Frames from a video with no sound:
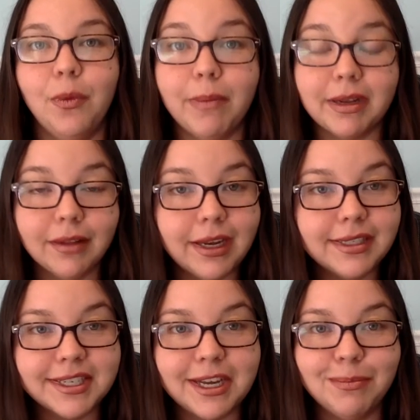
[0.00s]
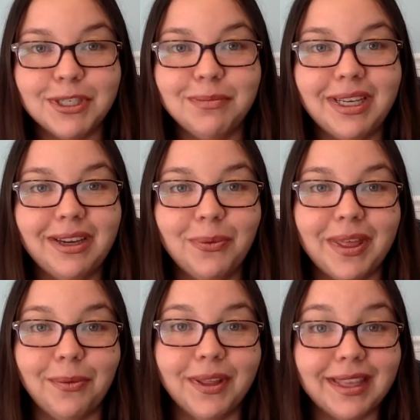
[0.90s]
And when my clients come to me
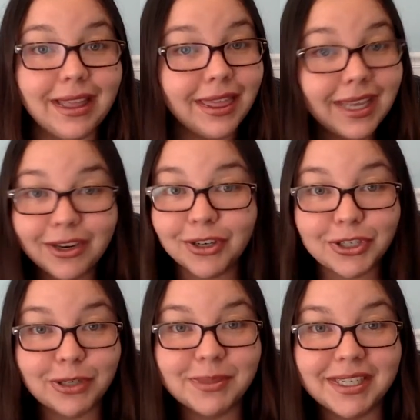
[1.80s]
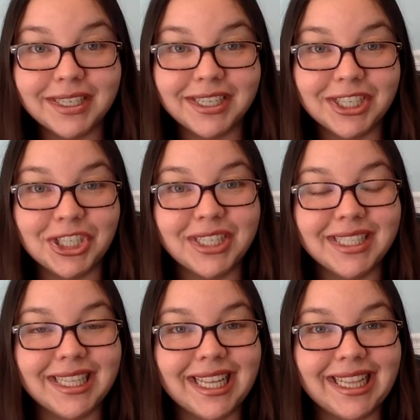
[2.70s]
with what they think are terms and
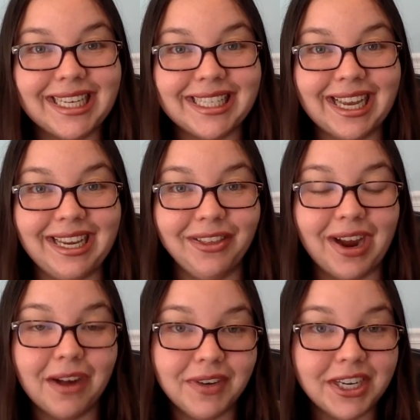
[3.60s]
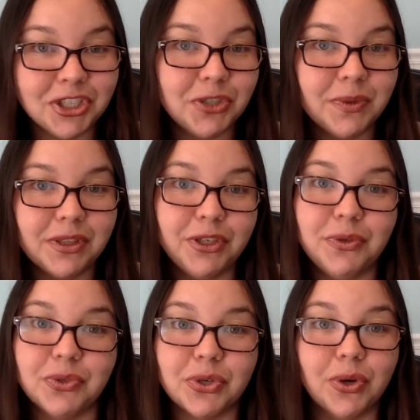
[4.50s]
conditions, and then they either have an issue with the
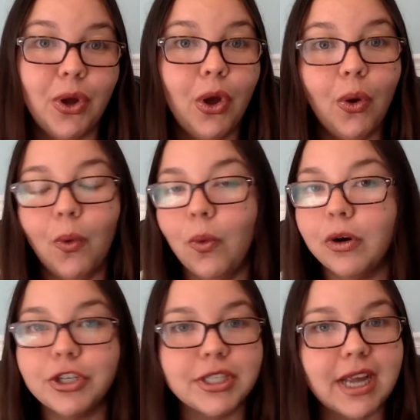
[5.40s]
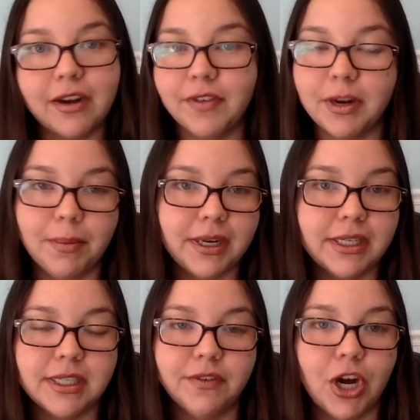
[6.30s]
user or just out of an
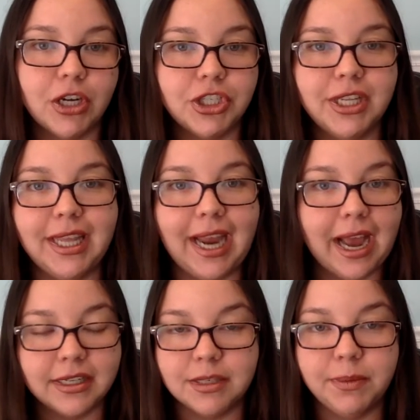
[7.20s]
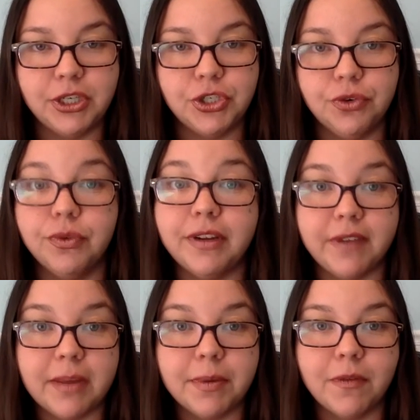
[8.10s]
abundance of caution, they ask me to
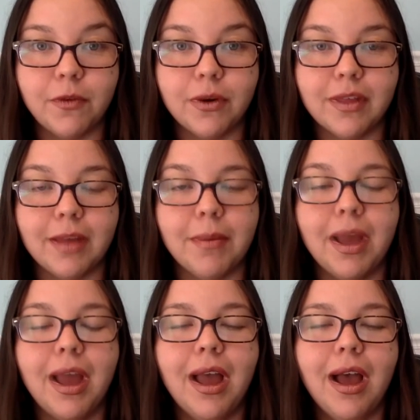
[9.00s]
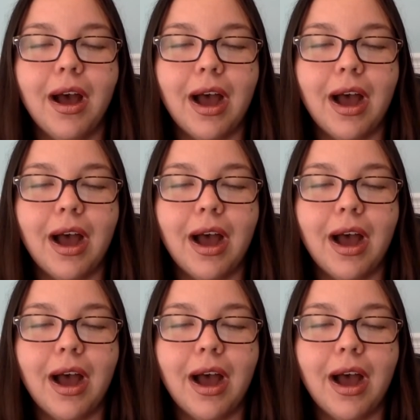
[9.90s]
revamp it for them,